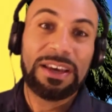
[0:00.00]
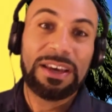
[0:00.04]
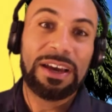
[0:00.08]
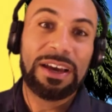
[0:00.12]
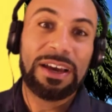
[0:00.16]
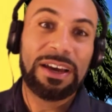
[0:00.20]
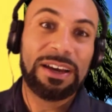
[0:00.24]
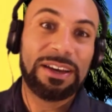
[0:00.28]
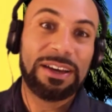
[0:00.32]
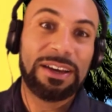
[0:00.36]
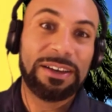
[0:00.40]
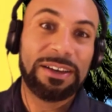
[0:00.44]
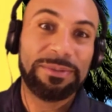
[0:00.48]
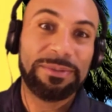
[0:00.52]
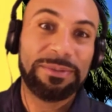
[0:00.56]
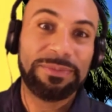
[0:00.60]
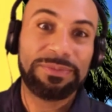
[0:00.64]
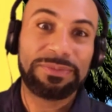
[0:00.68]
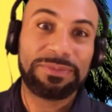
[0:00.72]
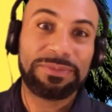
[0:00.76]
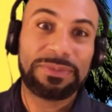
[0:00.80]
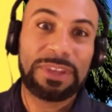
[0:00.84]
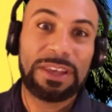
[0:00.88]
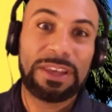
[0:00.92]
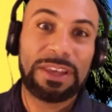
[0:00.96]

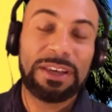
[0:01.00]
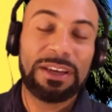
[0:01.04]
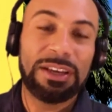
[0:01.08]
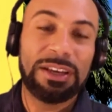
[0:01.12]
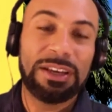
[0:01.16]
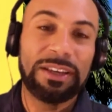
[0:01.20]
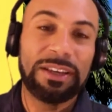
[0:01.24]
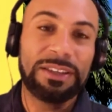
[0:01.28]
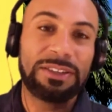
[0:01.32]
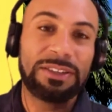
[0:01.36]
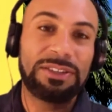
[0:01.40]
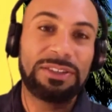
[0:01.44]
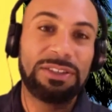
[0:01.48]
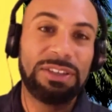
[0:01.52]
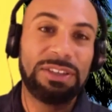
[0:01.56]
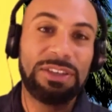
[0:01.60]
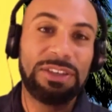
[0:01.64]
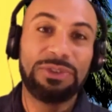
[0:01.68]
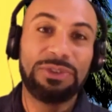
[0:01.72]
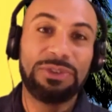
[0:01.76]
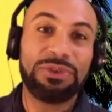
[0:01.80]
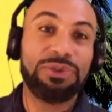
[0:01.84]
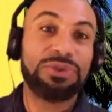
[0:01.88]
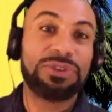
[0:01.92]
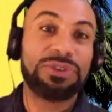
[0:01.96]
To
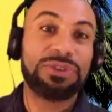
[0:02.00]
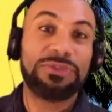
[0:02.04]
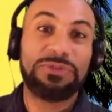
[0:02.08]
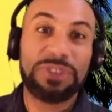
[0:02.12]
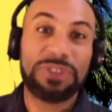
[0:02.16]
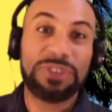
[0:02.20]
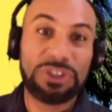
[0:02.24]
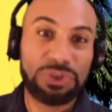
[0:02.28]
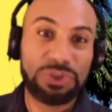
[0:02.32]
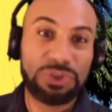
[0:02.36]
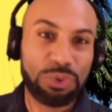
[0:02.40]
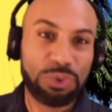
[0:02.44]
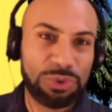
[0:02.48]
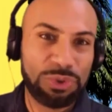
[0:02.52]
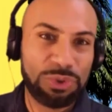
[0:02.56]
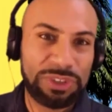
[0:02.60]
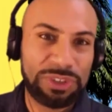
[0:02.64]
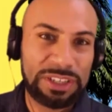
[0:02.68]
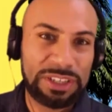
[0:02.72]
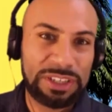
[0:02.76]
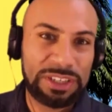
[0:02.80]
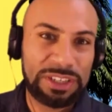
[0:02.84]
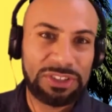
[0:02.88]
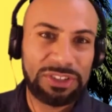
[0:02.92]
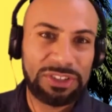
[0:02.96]
either use a visual
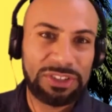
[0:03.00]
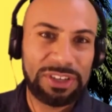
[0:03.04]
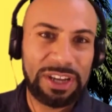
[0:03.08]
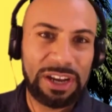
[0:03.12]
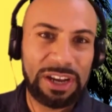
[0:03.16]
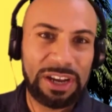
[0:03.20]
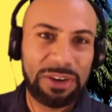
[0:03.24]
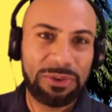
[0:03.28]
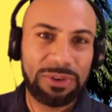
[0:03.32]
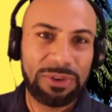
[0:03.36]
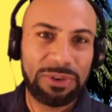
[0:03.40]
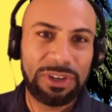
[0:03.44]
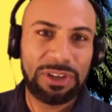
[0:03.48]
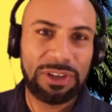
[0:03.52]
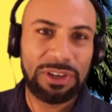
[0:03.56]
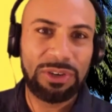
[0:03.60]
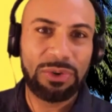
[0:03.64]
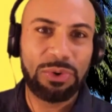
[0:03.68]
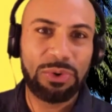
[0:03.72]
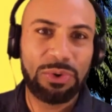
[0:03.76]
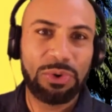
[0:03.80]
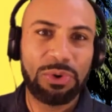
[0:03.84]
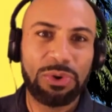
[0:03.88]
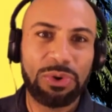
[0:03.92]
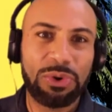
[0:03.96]
dictionary
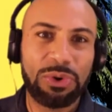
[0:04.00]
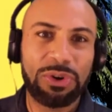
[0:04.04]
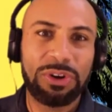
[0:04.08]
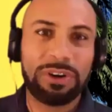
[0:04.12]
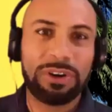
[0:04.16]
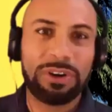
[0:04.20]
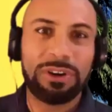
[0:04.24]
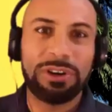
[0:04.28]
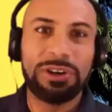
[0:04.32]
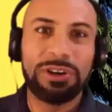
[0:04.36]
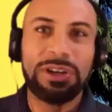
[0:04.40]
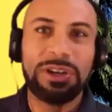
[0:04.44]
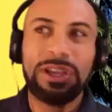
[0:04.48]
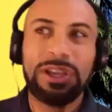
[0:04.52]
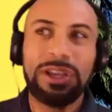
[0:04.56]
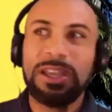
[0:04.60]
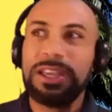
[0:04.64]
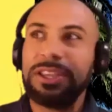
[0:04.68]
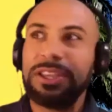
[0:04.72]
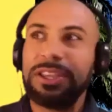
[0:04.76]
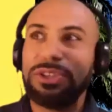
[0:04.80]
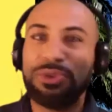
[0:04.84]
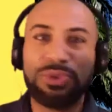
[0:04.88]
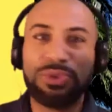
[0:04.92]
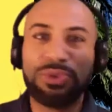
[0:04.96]
or
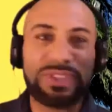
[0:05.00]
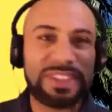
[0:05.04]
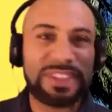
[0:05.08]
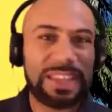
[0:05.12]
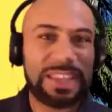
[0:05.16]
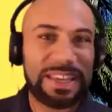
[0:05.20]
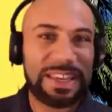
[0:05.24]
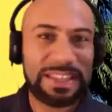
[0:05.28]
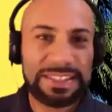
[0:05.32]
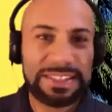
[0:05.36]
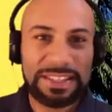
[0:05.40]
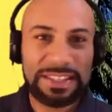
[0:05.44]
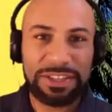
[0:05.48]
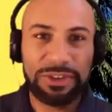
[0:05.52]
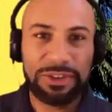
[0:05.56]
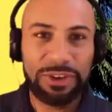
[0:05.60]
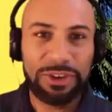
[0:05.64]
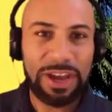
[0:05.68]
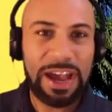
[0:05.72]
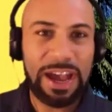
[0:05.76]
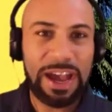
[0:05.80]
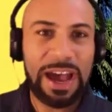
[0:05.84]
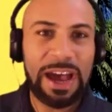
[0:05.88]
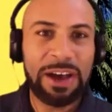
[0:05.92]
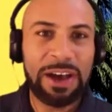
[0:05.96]
use things in your
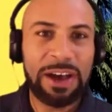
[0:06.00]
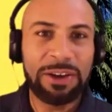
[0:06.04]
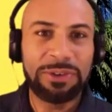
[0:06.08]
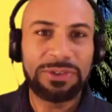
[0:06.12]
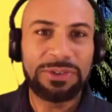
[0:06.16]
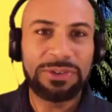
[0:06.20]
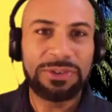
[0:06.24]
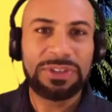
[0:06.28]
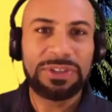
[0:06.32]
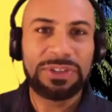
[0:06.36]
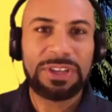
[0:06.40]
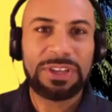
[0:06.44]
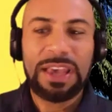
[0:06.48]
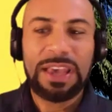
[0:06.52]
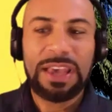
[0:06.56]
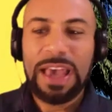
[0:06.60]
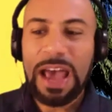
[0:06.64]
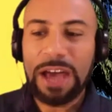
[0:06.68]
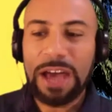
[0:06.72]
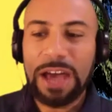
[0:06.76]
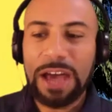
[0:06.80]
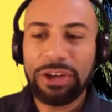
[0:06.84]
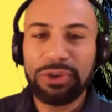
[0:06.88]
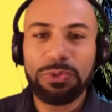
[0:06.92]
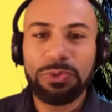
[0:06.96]
house.
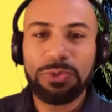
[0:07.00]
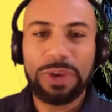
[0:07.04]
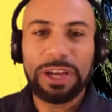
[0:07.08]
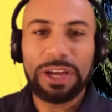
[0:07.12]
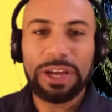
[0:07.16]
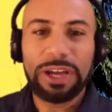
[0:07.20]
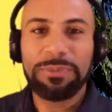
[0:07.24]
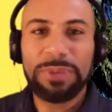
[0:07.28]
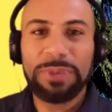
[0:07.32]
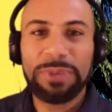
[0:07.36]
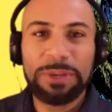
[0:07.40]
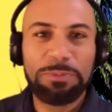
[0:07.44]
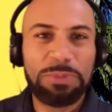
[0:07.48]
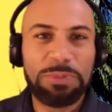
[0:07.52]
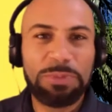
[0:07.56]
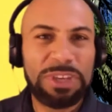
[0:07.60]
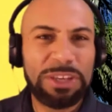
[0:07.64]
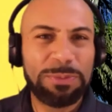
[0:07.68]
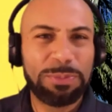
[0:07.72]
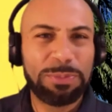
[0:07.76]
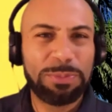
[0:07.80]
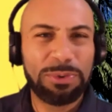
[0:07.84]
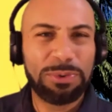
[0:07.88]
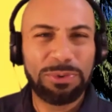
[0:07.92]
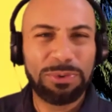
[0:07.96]
How do you recommend
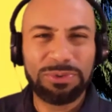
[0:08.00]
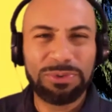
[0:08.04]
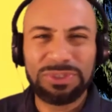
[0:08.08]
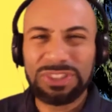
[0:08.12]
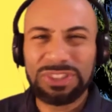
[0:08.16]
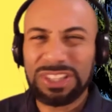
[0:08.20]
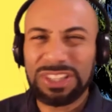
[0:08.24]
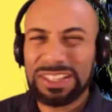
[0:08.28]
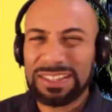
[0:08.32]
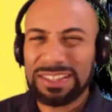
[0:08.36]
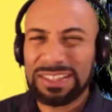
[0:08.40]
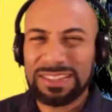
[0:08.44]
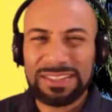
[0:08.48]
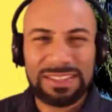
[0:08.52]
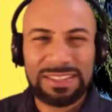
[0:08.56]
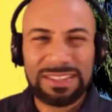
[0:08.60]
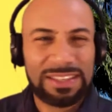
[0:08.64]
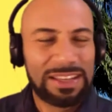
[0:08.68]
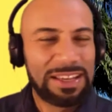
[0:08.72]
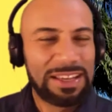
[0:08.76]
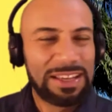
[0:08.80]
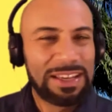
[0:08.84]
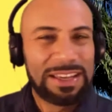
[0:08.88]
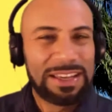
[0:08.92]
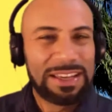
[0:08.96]
people just
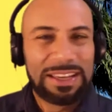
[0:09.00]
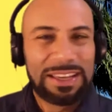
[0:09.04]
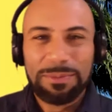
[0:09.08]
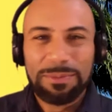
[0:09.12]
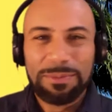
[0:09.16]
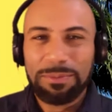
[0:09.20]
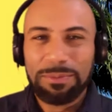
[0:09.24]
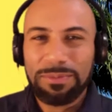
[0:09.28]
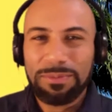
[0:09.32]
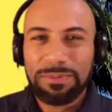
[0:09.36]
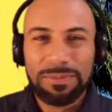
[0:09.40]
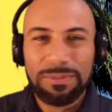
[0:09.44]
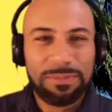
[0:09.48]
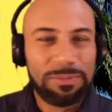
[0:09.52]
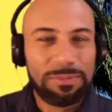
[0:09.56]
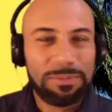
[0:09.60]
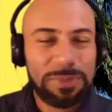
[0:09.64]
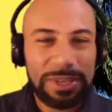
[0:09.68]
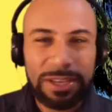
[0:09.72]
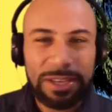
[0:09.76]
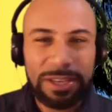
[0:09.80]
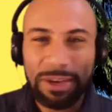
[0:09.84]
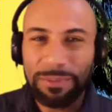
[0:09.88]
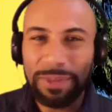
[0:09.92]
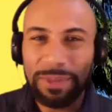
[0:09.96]

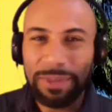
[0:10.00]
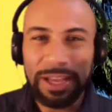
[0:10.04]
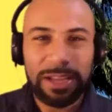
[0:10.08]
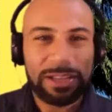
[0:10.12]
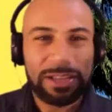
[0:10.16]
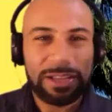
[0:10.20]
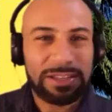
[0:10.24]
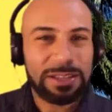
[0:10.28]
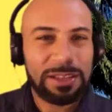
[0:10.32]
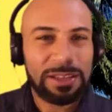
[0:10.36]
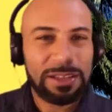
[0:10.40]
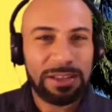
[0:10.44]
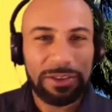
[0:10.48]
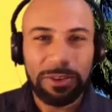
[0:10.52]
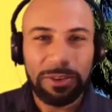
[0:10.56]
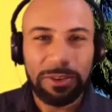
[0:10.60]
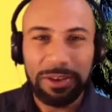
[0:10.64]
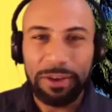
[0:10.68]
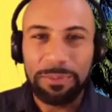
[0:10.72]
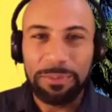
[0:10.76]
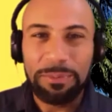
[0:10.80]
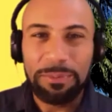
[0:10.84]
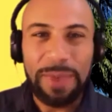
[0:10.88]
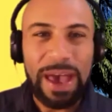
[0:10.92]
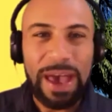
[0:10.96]
become like a
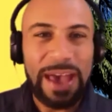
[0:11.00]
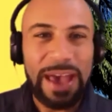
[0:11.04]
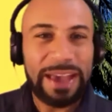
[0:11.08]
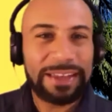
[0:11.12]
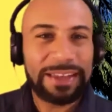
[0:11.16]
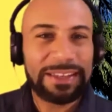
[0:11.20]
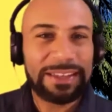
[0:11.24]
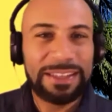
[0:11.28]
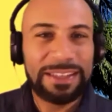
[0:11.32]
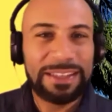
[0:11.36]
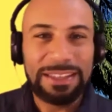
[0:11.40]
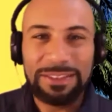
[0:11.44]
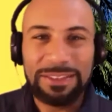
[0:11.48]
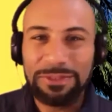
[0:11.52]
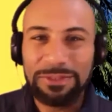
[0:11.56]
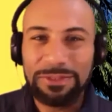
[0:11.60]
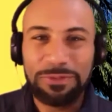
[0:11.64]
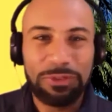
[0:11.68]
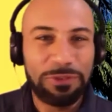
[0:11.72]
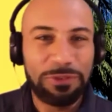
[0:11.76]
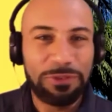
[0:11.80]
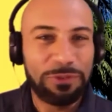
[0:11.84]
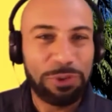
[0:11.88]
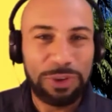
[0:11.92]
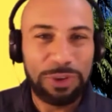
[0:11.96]
magnet
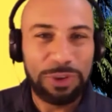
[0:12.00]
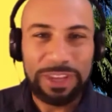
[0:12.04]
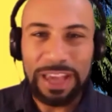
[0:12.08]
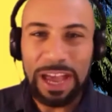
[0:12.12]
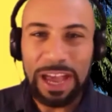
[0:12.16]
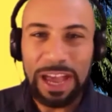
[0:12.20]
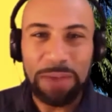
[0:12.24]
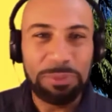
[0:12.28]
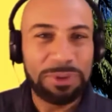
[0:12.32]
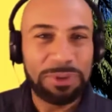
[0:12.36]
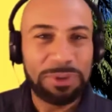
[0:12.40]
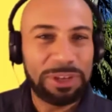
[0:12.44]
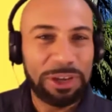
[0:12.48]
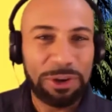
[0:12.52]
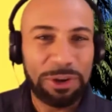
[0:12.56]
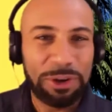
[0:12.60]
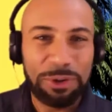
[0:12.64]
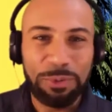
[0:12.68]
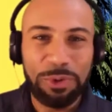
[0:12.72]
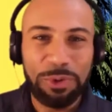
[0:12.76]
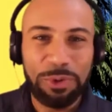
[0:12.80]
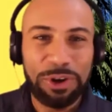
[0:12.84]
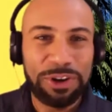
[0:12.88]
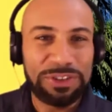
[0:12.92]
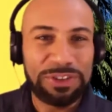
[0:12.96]
for vocabulary
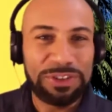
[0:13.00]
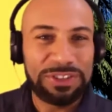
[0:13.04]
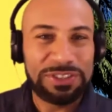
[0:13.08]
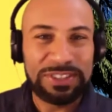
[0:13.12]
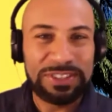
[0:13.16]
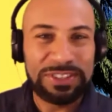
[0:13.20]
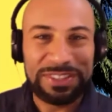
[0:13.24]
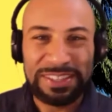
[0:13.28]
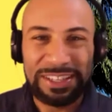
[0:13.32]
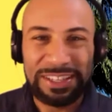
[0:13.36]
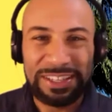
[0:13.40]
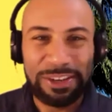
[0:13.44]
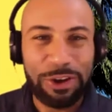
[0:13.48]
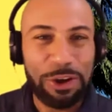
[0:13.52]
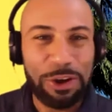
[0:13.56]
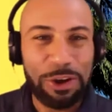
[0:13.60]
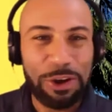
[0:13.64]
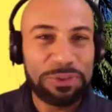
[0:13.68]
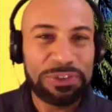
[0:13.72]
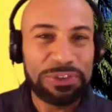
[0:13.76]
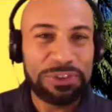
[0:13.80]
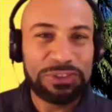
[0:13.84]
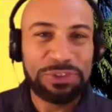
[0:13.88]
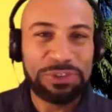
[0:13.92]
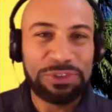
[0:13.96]
words and just get all
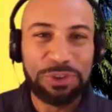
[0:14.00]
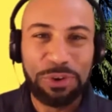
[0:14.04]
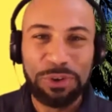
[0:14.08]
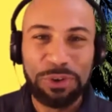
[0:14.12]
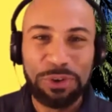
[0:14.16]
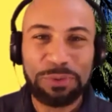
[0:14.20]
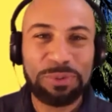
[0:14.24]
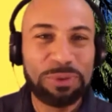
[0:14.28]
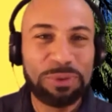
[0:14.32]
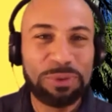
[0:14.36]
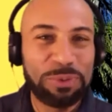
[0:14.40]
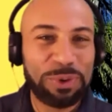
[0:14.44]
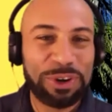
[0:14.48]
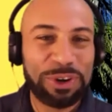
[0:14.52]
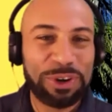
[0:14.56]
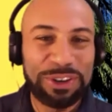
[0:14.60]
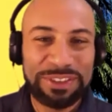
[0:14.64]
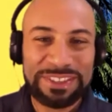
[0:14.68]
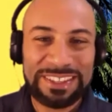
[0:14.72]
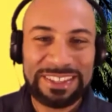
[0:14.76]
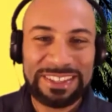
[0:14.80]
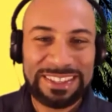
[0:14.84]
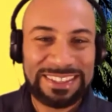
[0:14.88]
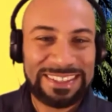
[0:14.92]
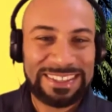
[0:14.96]
these Yoruba
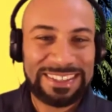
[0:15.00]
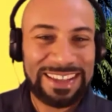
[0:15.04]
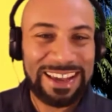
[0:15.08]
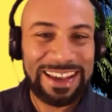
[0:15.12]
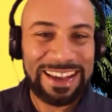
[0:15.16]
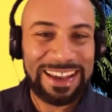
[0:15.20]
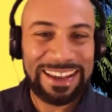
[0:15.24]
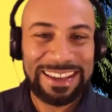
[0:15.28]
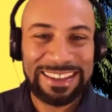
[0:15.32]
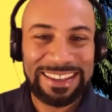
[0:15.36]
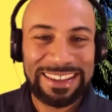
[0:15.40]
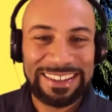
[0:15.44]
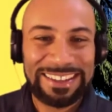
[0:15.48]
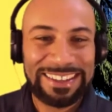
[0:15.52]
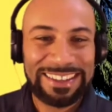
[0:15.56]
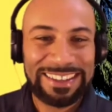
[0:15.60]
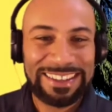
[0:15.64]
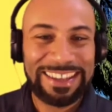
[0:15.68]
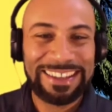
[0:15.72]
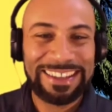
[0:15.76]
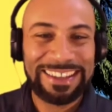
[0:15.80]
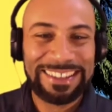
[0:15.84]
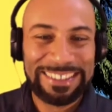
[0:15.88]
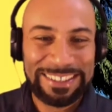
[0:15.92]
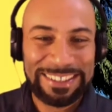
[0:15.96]
words inside
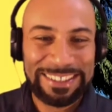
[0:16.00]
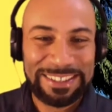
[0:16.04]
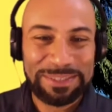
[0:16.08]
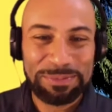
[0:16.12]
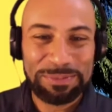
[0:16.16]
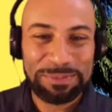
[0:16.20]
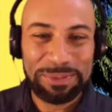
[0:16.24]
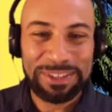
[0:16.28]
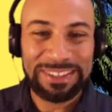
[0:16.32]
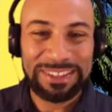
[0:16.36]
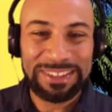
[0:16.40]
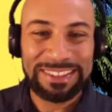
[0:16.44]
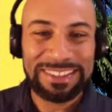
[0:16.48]
to speak?